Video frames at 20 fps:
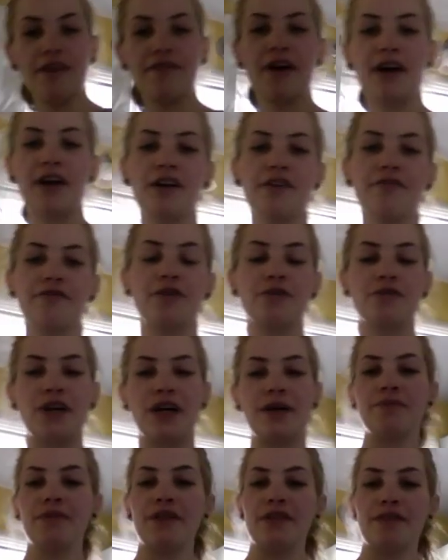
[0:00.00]
had it a few
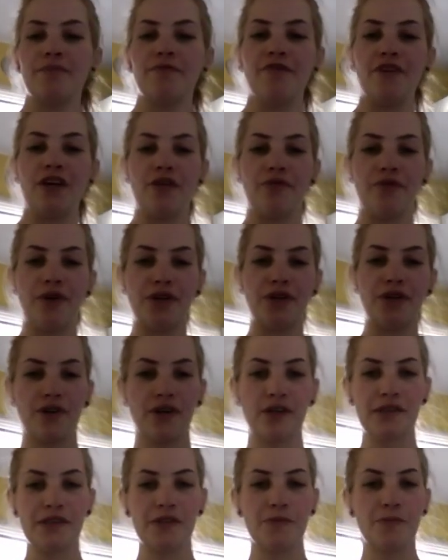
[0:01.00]
times at some vegan
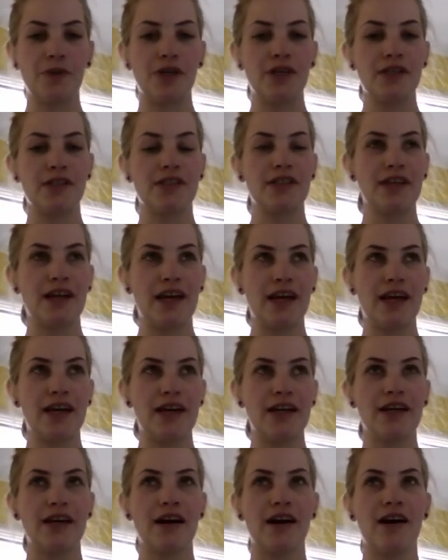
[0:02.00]
restaurants, but
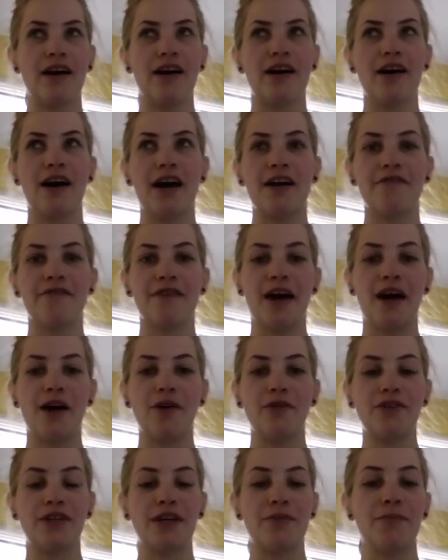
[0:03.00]
today I
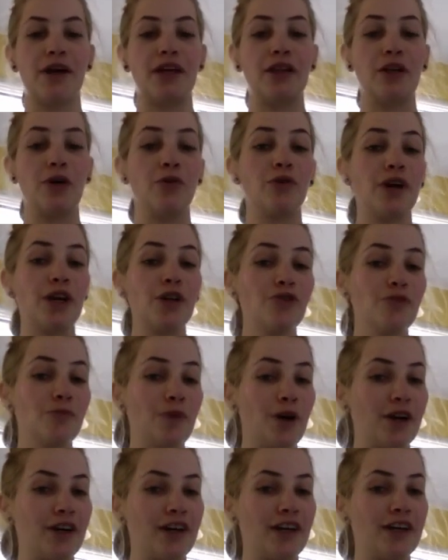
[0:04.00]
found at my local Asian
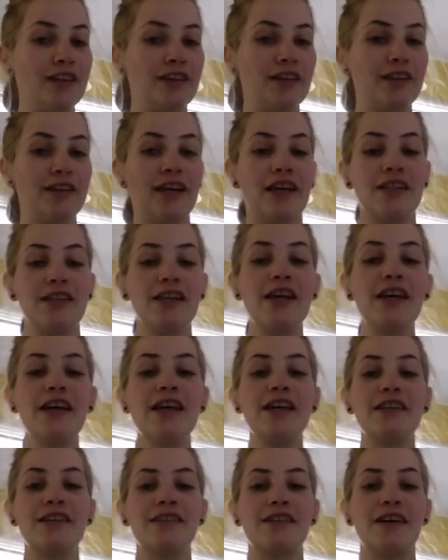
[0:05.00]
market that they
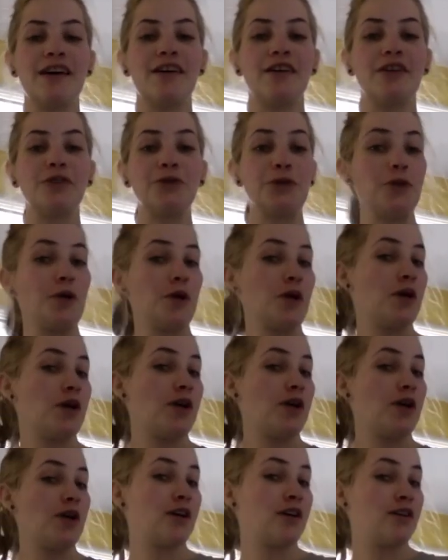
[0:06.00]
sell
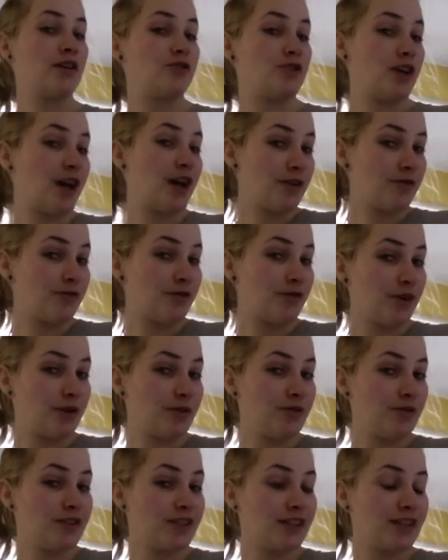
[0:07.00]

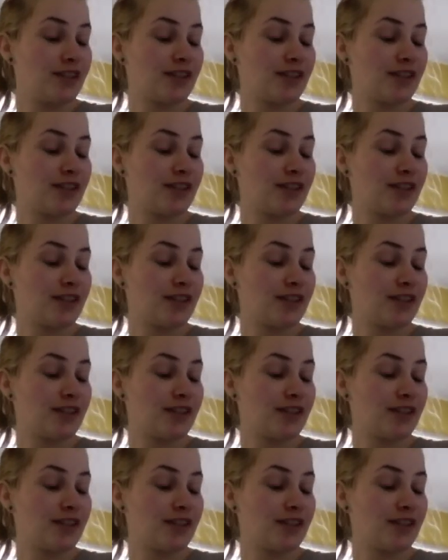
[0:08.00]
jackfruit.